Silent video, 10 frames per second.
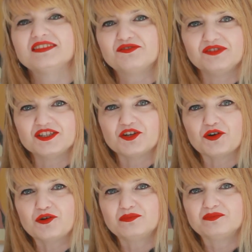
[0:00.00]
this
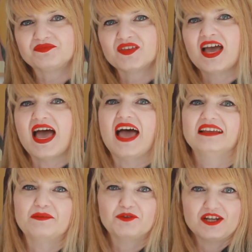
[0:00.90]
video,
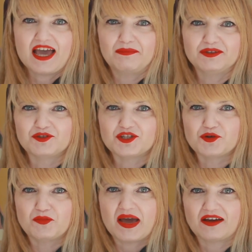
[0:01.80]
and I'm really happy to see
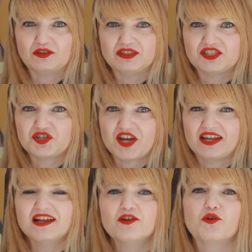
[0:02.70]
you back on this
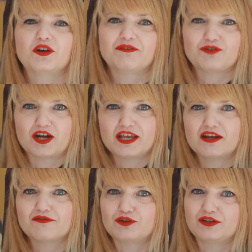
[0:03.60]
channel, or if you are
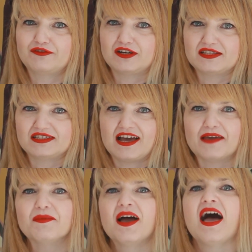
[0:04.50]
here for the first
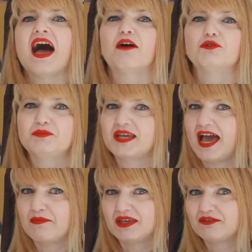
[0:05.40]
time, I would be
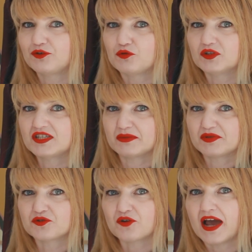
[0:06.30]
happy if you would
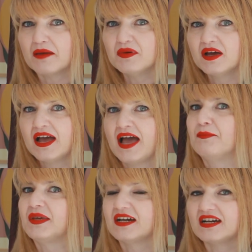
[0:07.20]
subscribe
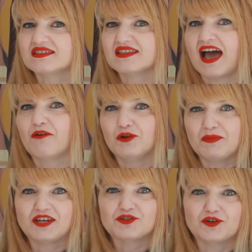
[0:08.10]
because I will
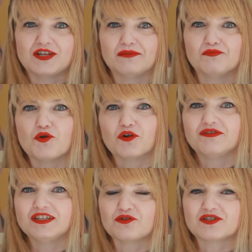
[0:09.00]
make sure that more
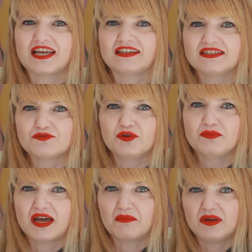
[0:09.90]
videos like this will
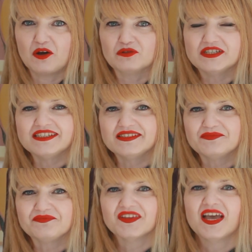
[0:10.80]
be uploaded.
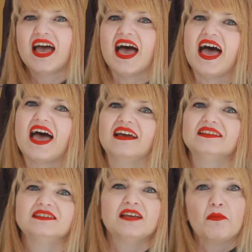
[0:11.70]

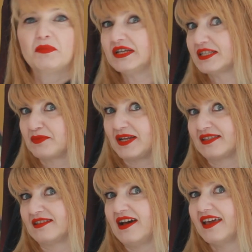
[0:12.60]
And please
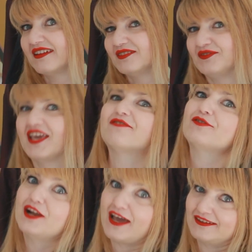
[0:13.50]
press like if
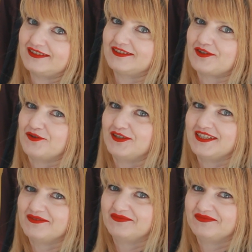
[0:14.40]
you liked it only.